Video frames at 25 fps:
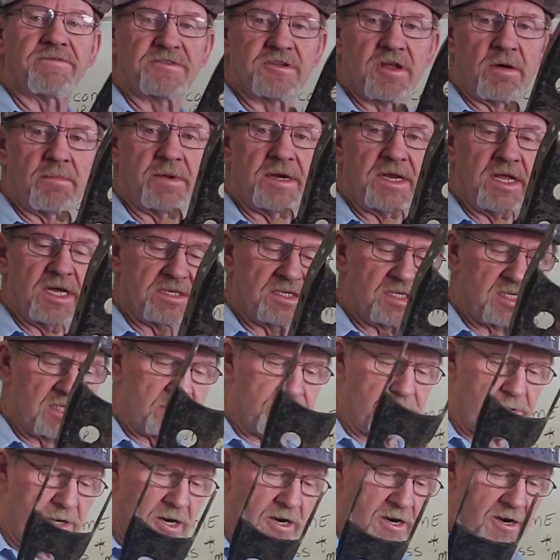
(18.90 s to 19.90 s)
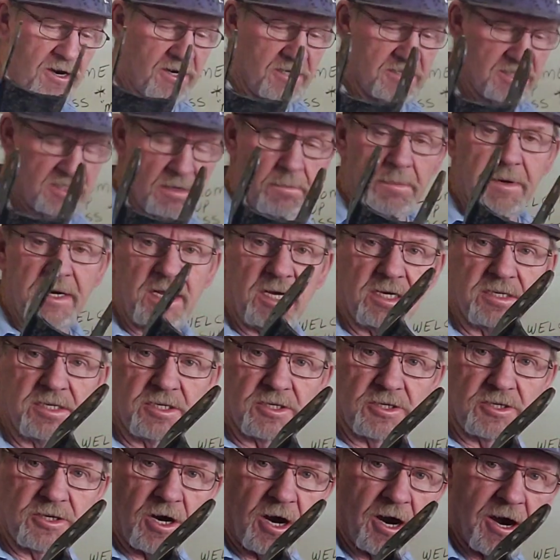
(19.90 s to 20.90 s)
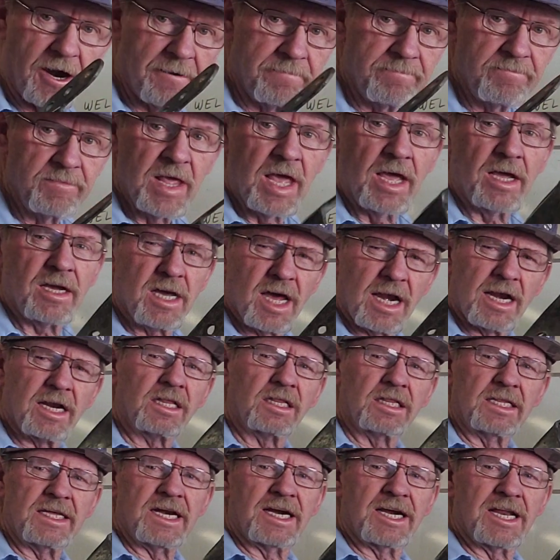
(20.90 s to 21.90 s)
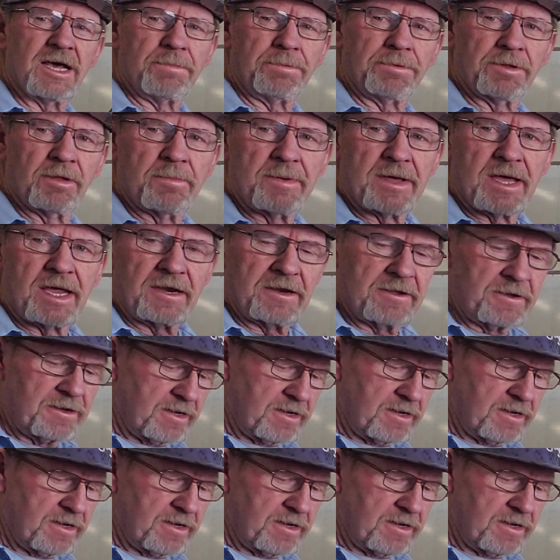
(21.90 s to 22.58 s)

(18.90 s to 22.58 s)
for somebody else's car, kind of clean it up a little bit.